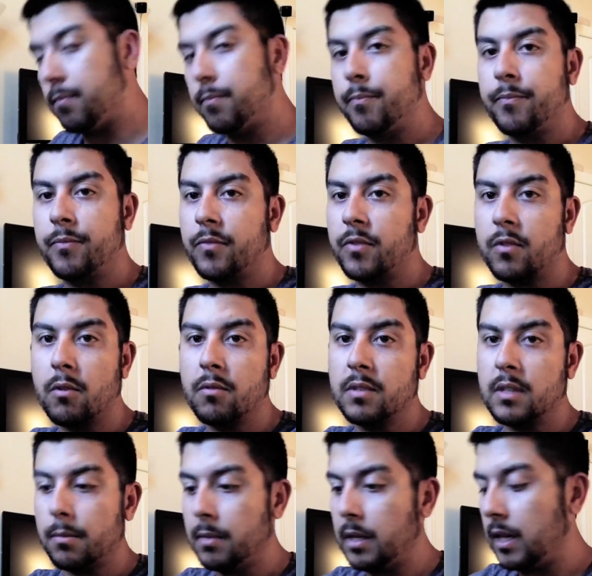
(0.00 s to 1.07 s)
to throw
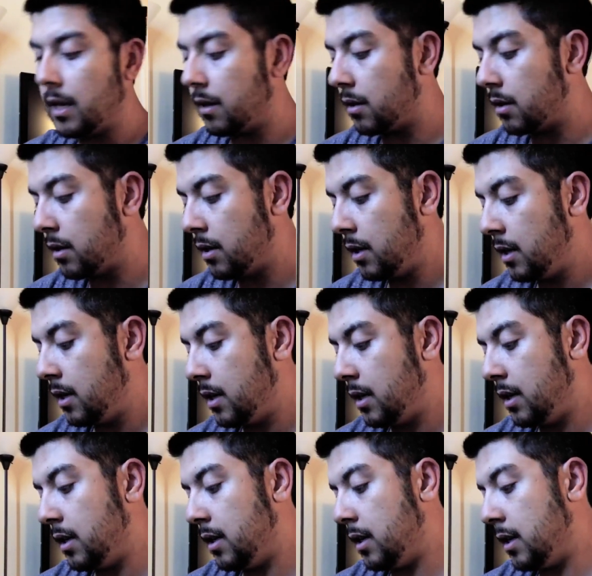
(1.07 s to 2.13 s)
something together.
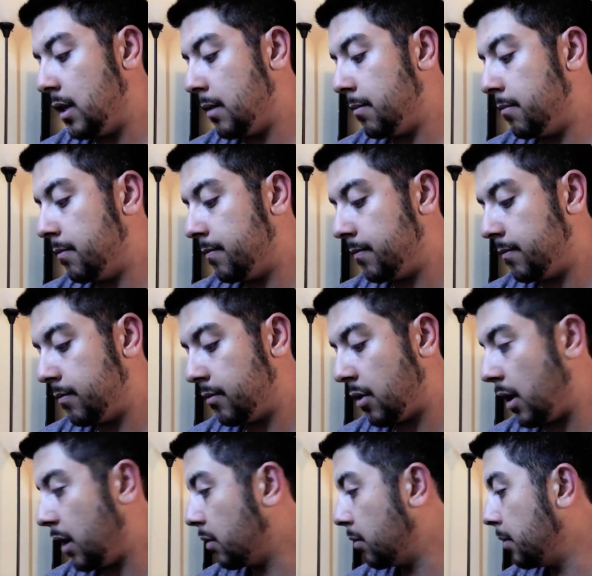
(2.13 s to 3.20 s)

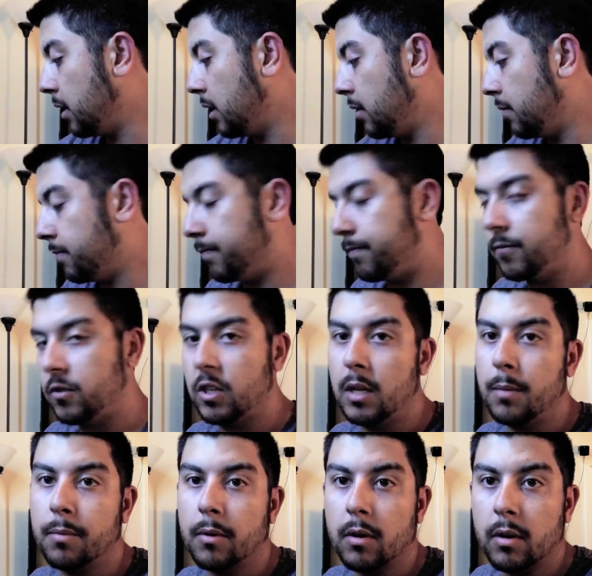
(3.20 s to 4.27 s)
Probably would be
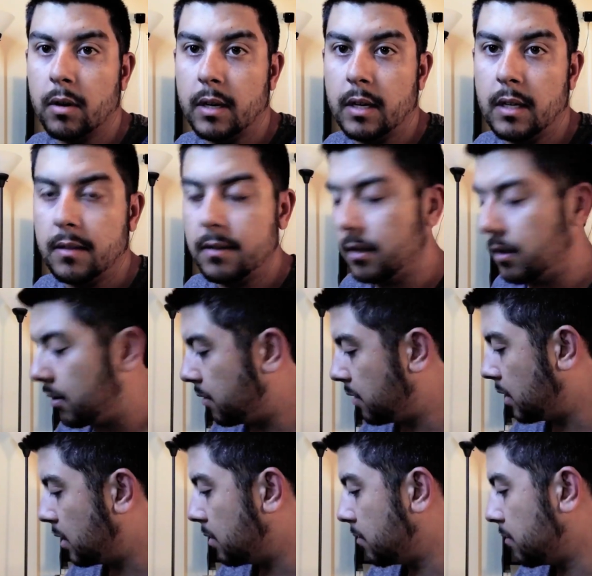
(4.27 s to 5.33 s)
cheaper and easier
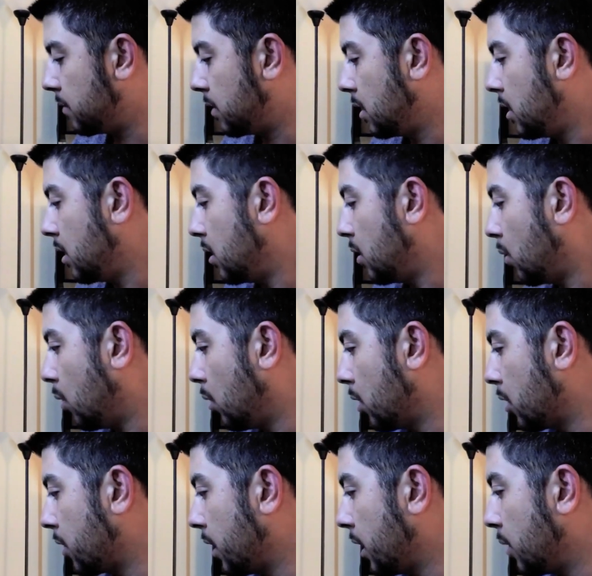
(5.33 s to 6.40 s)
than
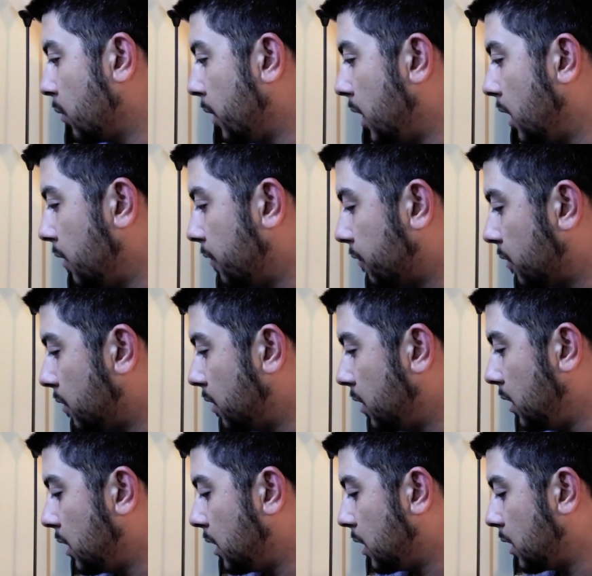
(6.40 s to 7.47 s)
ordering and waiting for
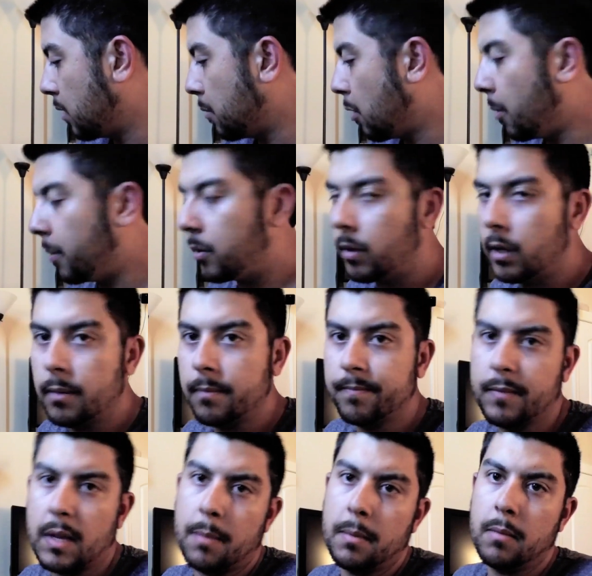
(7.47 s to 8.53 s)
the Moment one.
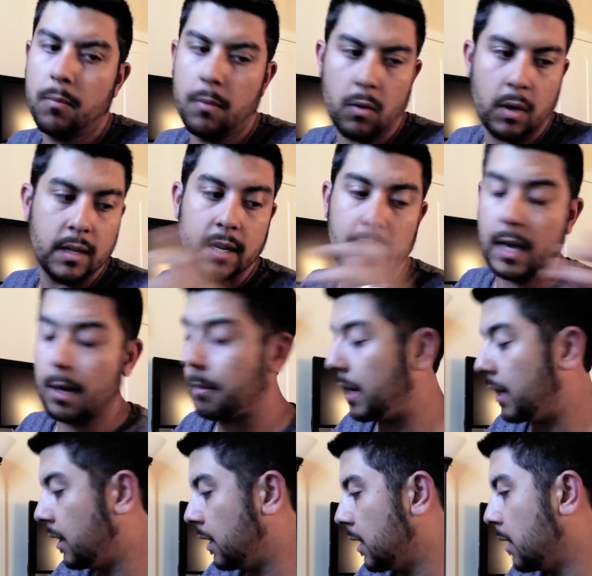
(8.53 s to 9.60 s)
I mean, one day I
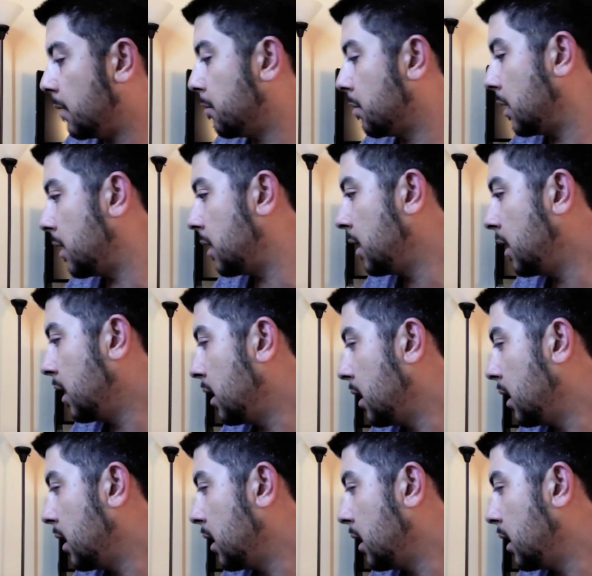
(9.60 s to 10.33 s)
might get it, but